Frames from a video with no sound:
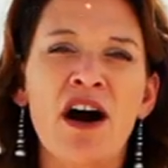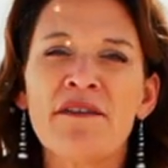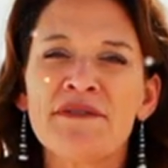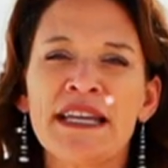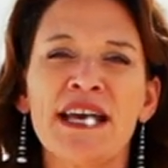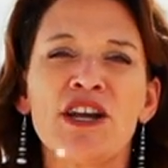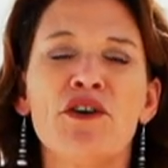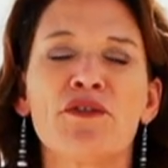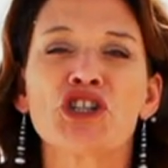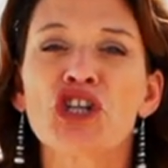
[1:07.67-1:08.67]
often get
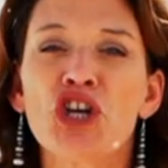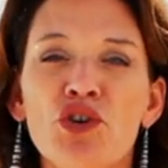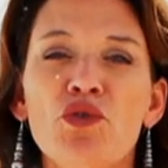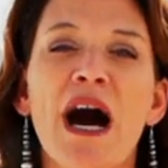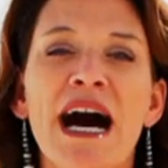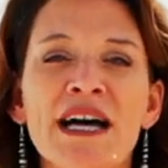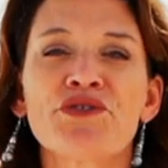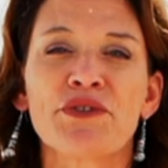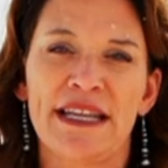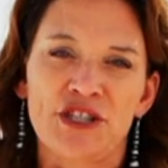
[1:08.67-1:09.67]
over two
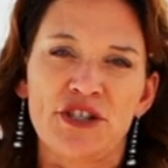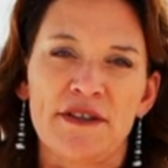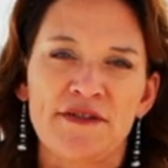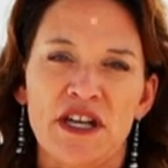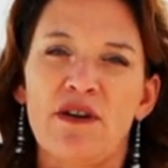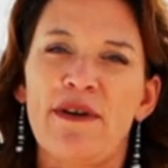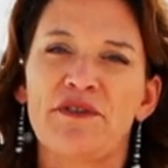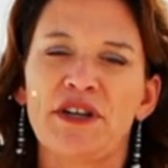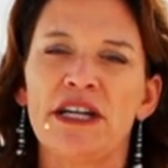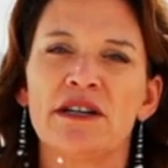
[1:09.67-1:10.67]
hundred inches of snow
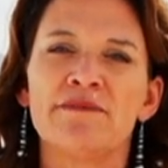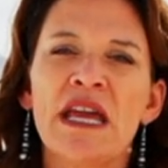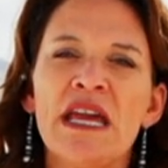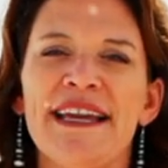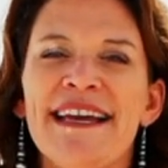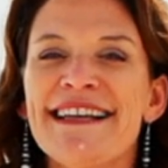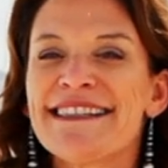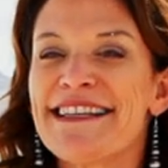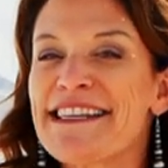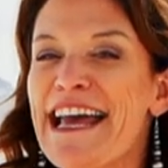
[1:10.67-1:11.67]
every year.
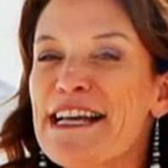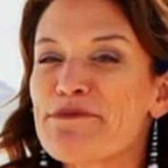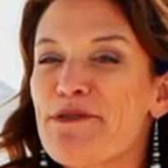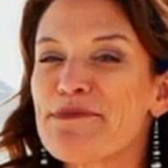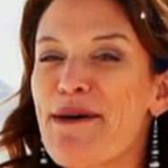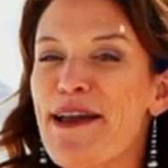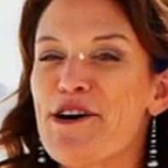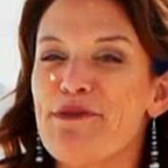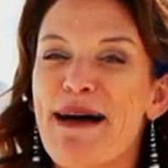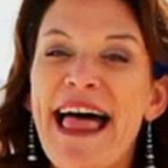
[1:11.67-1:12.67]
Since Casper is my
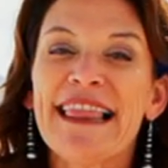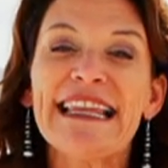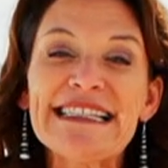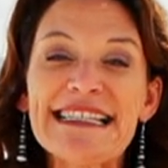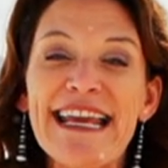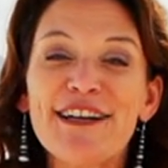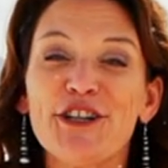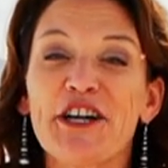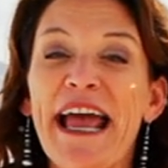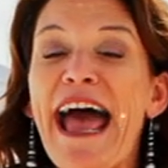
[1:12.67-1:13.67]
home, let's take a
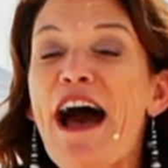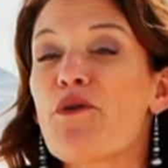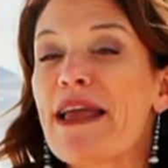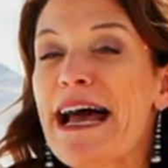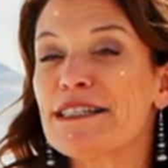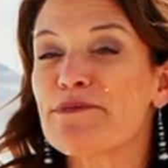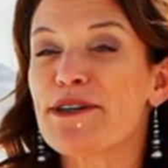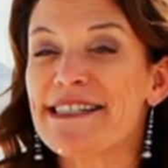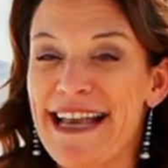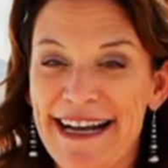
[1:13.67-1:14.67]
look how Casper
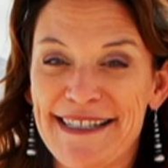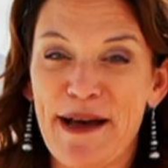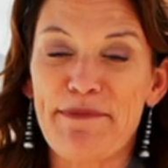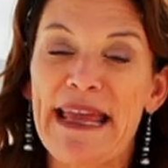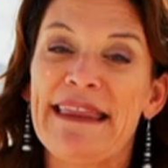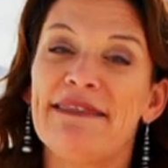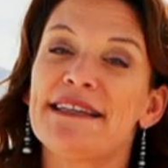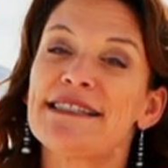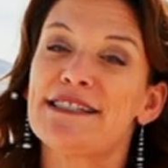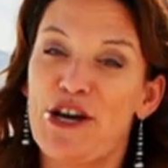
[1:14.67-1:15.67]
stacks up in the
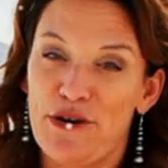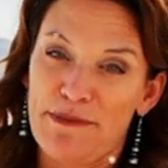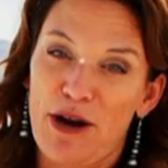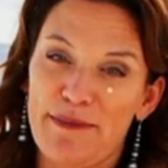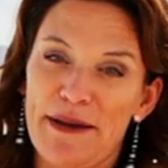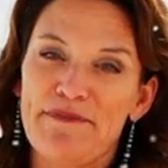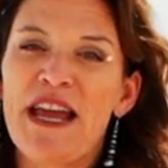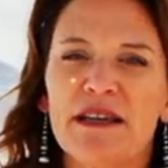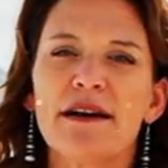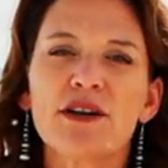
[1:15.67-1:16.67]
snow department.
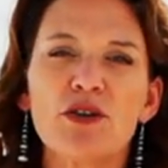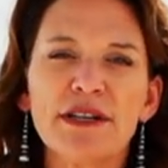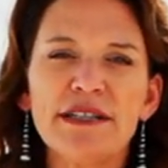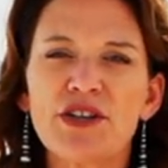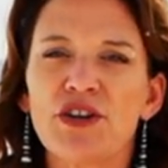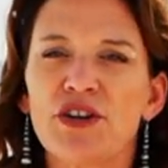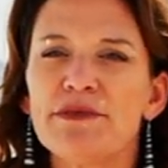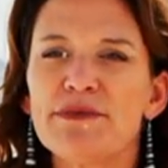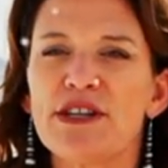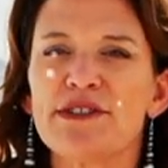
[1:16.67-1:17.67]
According to current
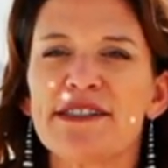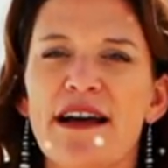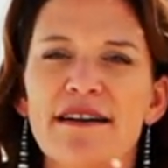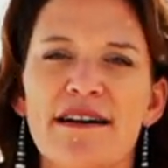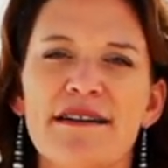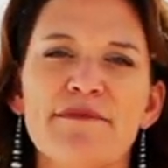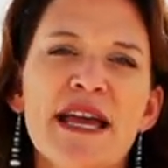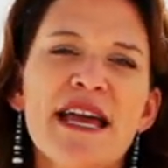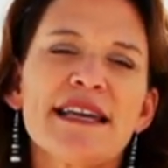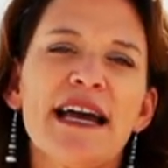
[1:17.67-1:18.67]
results dot com,
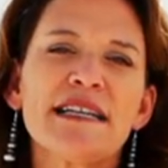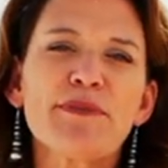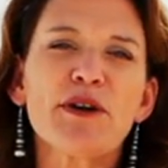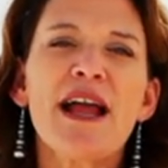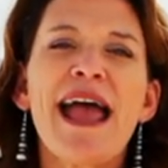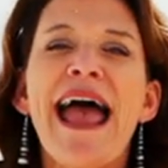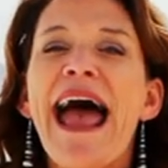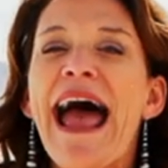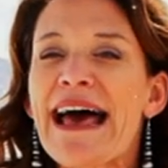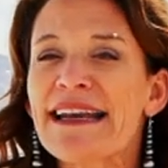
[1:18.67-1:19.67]
Casper
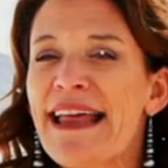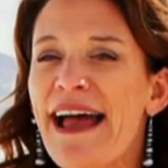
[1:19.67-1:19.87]
had an